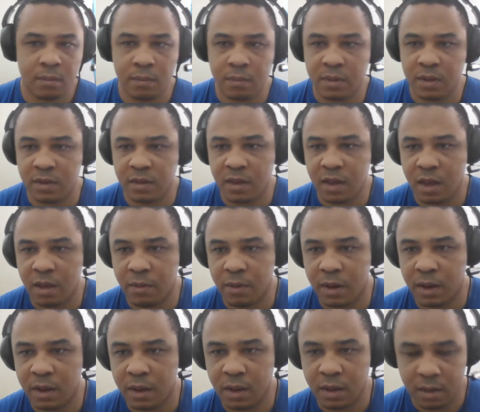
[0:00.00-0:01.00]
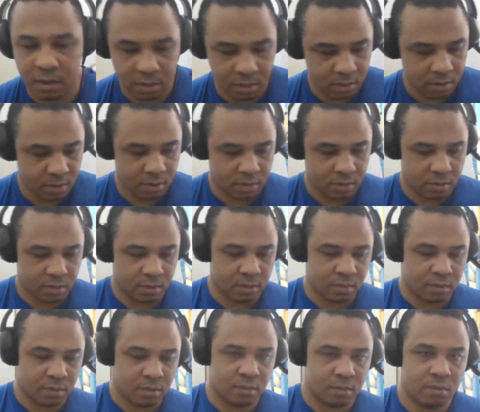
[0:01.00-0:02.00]
Put that right here.
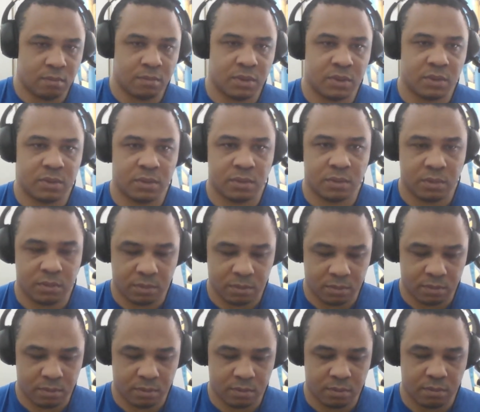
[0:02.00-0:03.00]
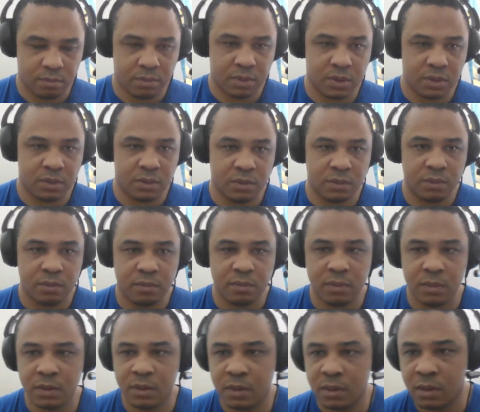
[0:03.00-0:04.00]
Boom, boom,
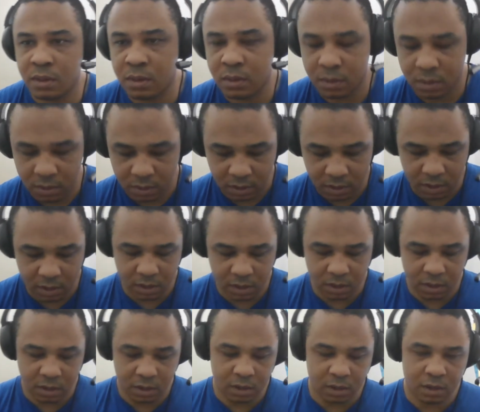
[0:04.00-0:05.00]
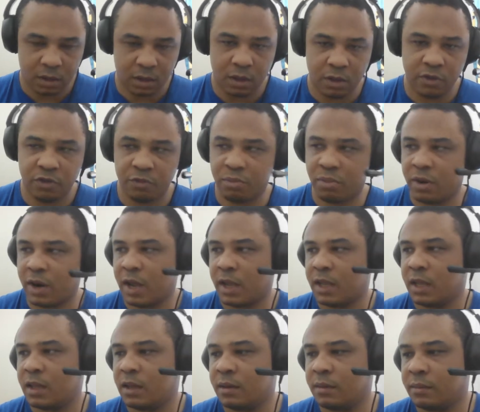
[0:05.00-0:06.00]
and close
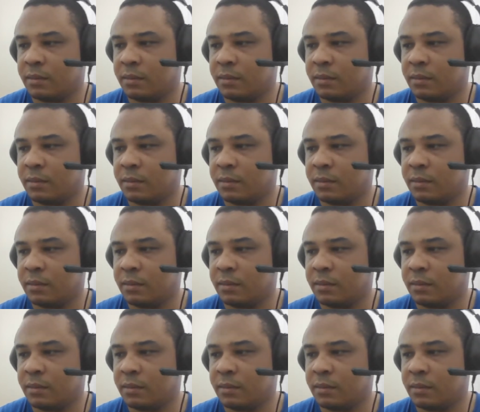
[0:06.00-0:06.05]
bracket.